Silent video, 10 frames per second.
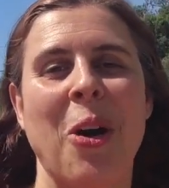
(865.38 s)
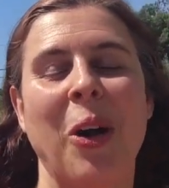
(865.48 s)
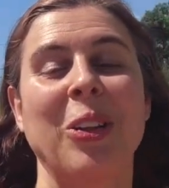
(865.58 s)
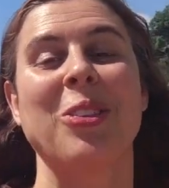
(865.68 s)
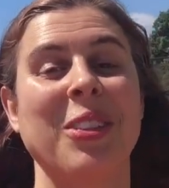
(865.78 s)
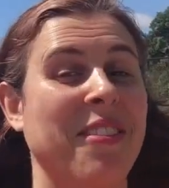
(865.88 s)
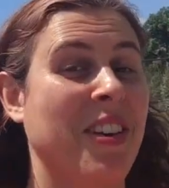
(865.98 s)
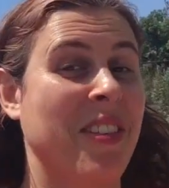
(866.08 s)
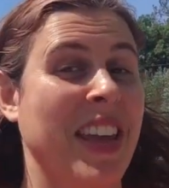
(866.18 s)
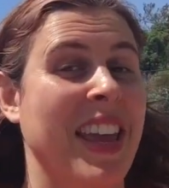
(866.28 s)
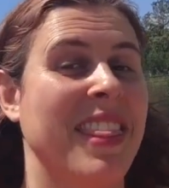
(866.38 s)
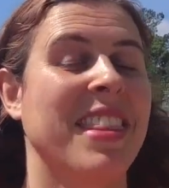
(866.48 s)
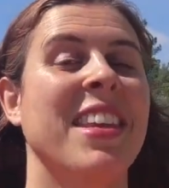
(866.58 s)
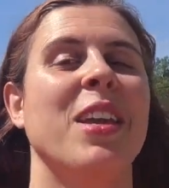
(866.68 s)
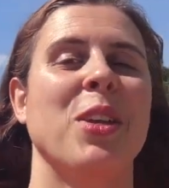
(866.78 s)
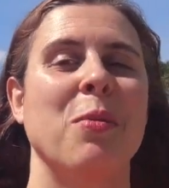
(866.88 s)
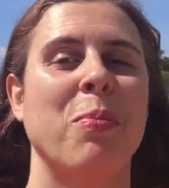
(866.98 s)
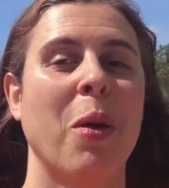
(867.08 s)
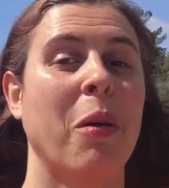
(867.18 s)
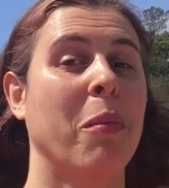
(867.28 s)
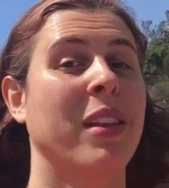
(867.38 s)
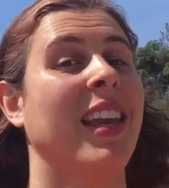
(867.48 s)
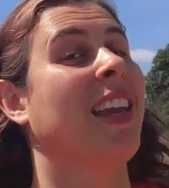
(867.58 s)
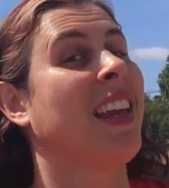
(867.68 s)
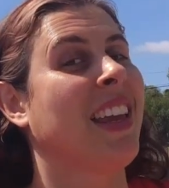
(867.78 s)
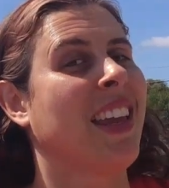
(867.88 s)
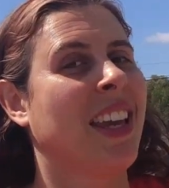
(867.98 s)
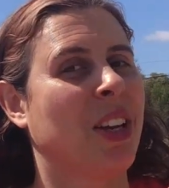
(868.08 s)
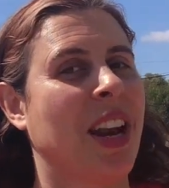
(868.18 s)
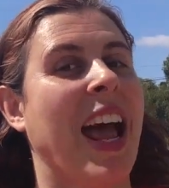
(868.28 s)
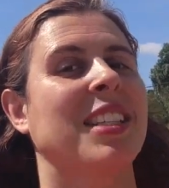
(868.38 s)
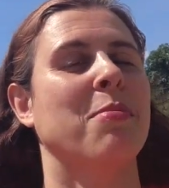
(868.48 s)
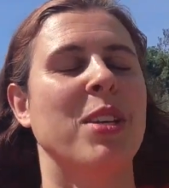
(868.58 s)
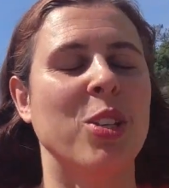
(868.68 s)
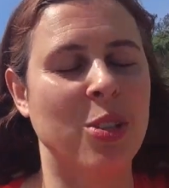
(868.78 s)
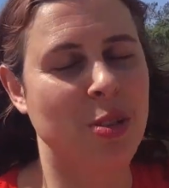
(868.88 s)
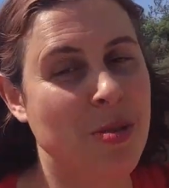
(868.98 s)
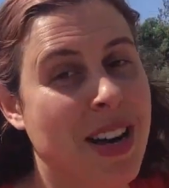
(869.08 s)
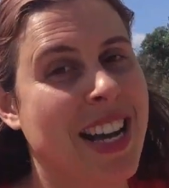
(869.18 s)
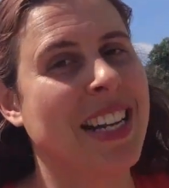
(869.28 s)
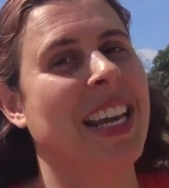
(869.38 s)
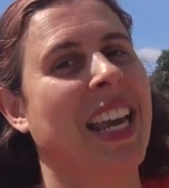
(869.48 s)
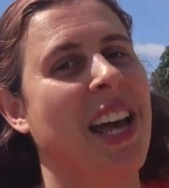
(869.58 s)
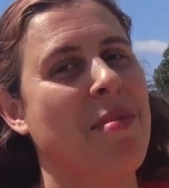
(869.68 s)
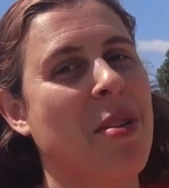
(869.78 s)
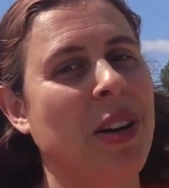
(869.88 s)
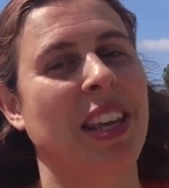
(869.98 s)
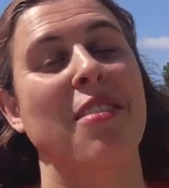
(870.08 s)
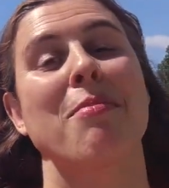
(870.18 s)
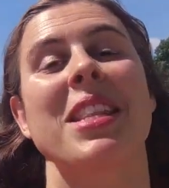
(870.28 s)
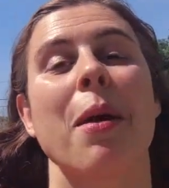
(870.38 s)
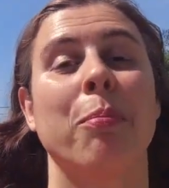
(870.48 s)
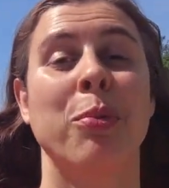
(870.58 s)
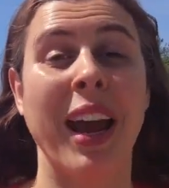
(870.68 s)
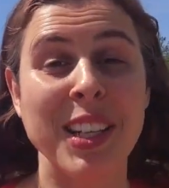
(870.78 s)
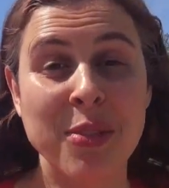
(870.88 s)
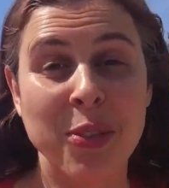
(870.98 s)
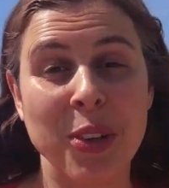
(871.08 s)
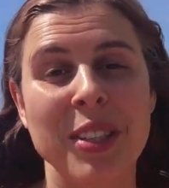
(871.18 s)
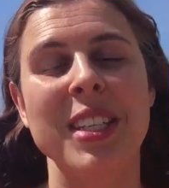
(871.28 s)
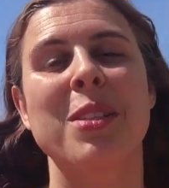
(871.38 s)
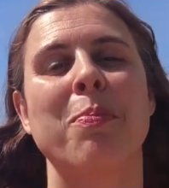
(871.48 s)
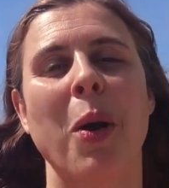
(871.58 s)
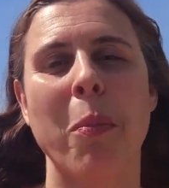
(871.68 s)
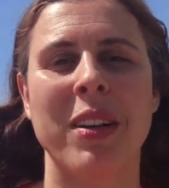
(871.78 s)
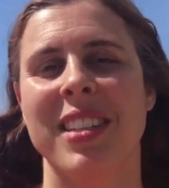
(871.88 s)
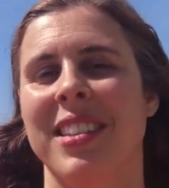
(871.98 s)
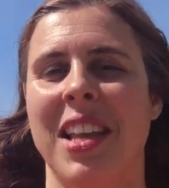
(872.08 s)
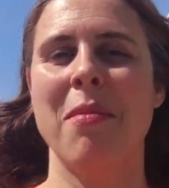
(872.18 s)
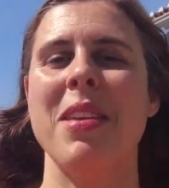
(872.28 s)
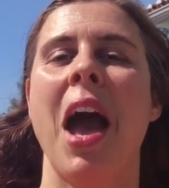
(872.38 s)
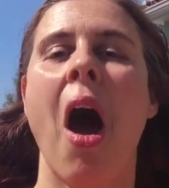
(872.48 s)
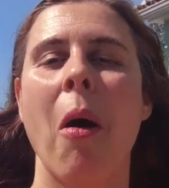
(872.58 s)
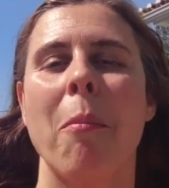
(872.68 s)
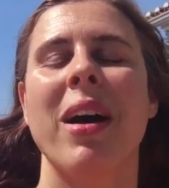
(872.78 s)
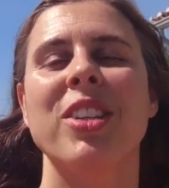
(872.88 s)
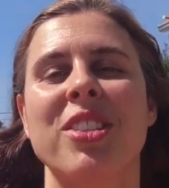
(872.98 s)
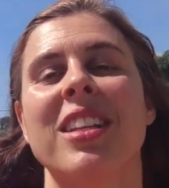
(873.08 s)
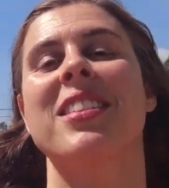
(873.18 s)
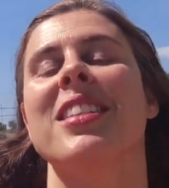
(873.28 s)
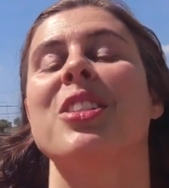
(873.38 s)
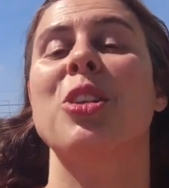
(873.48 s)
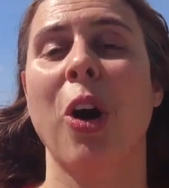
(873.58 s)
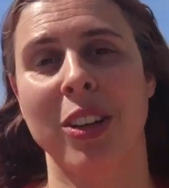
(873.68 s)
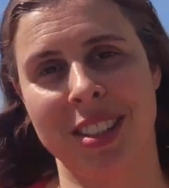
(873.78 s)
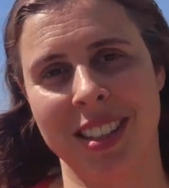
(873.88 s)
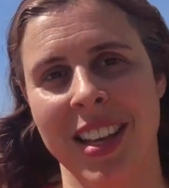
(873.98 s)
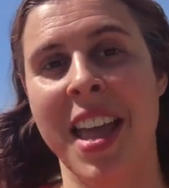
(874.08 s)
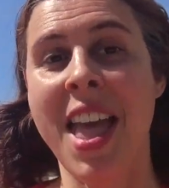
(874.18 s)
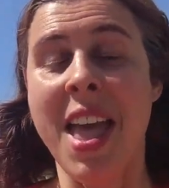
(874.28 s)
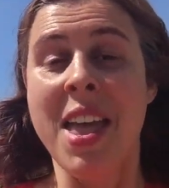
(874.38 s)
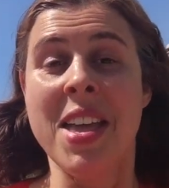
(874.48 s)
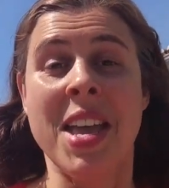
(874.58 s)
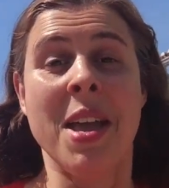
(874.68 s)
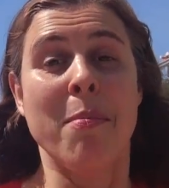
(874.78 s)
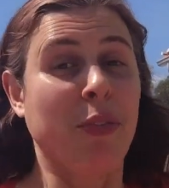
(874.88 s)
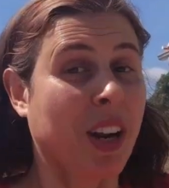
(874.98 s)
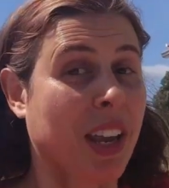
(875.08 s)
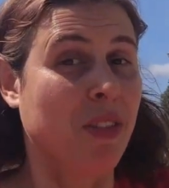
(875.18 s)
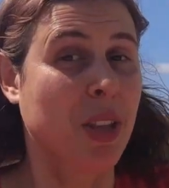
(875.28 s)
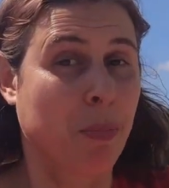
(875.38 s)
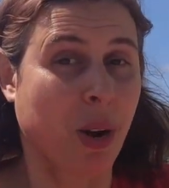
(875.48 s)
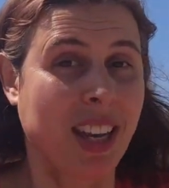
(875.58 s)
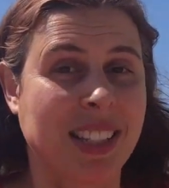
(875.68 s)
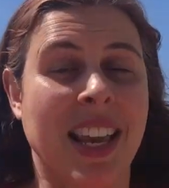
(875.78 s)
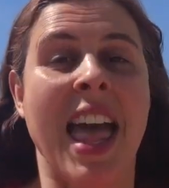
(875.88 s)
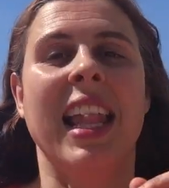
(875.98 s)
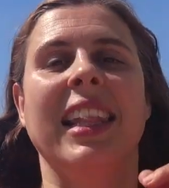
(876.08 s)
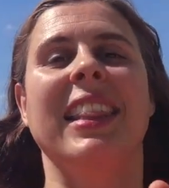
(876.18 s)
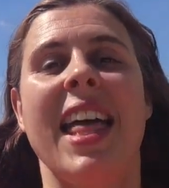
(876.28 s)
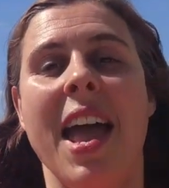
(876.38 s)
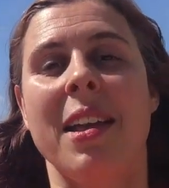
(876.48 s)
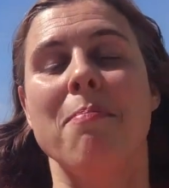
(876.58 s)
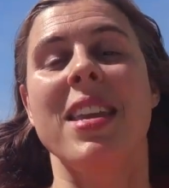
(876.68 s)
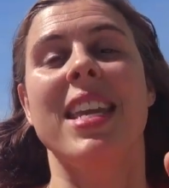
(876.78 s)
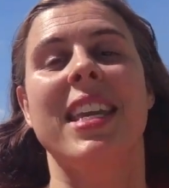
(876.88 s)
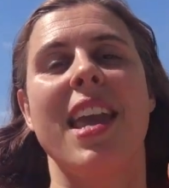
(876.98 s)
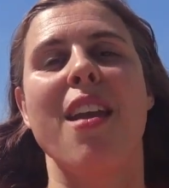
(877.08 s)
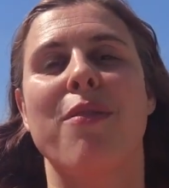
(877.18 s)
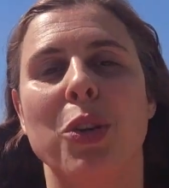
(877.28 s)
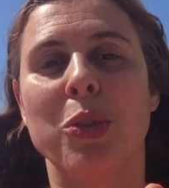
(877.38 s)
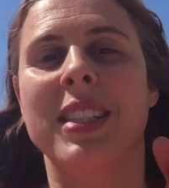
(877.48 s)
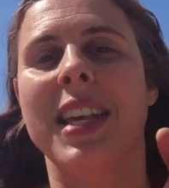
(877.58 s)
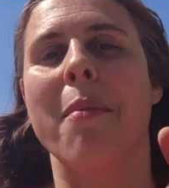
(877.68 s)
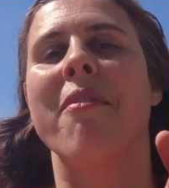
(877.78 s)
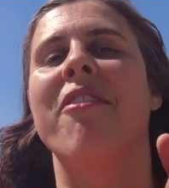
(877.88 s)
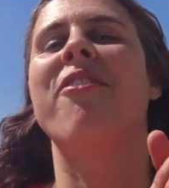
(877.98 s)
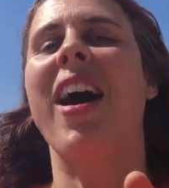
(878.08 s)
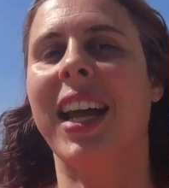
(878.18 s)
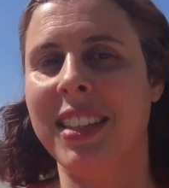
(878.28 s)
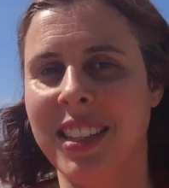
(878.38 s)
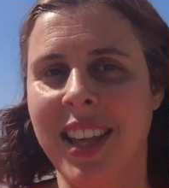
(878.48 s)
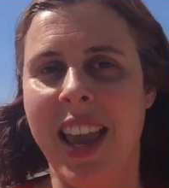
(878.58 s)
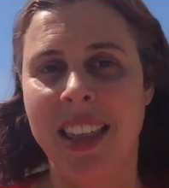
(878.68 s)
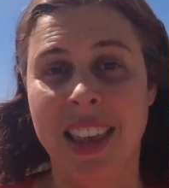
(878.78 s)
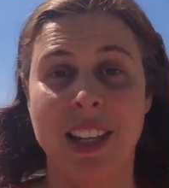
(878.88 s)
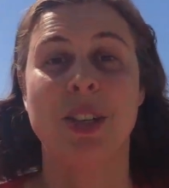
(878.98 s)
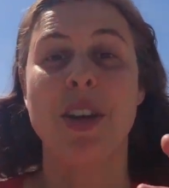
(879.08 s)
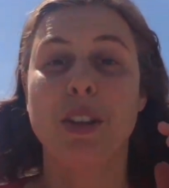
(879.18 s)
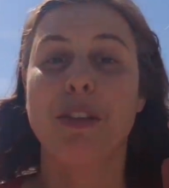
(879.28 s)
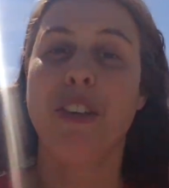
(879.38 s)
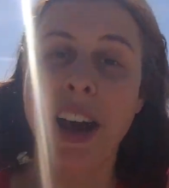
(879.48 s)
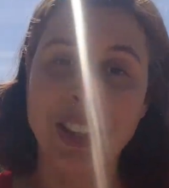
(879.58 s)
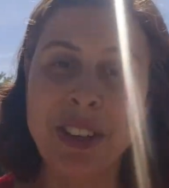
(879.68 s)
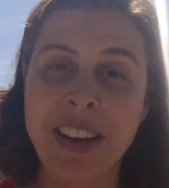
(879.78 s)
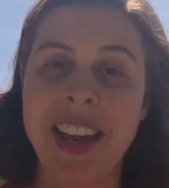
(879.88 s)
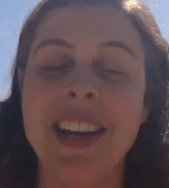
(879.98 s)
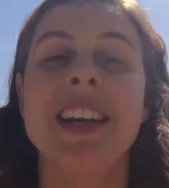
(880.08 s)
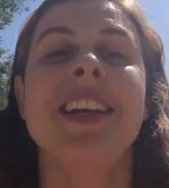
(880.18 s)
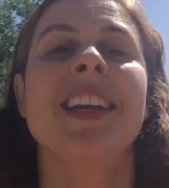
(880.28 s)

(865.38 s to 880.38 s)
all to the very end, you're probably gonna ask me, Joana, come on, give me the price for this property. Tell me how much does this cost? Before I give you the price, let me give you some facts that you need to factor in